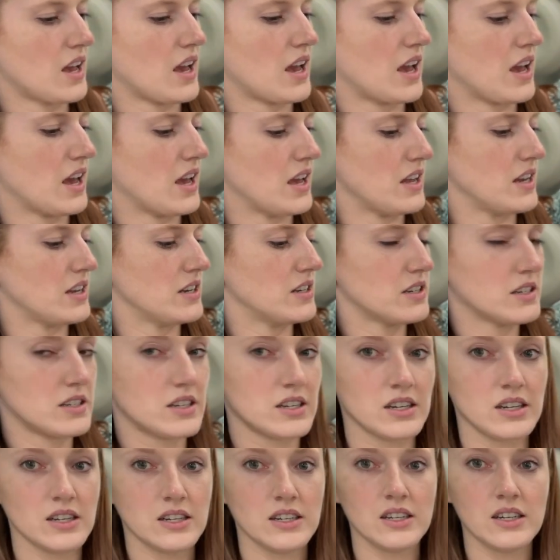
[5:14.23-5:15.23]
And
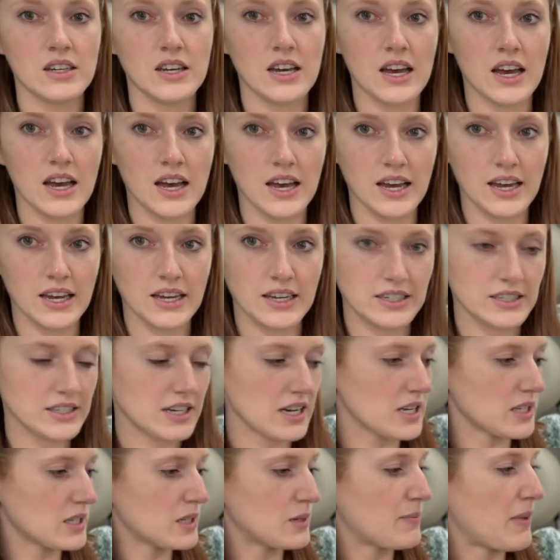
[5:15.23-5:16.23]
a
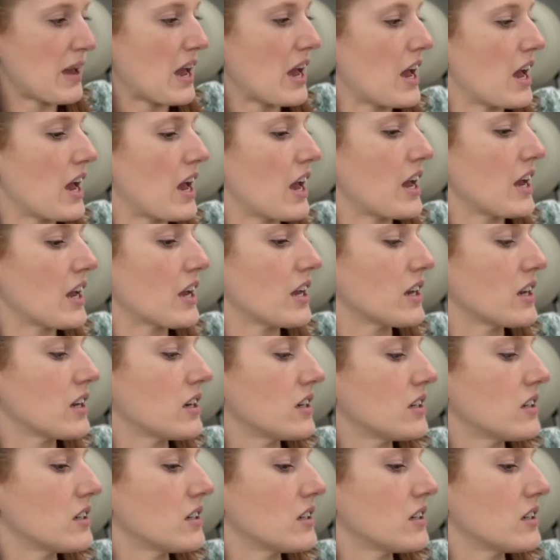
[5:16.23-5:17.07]
dust bag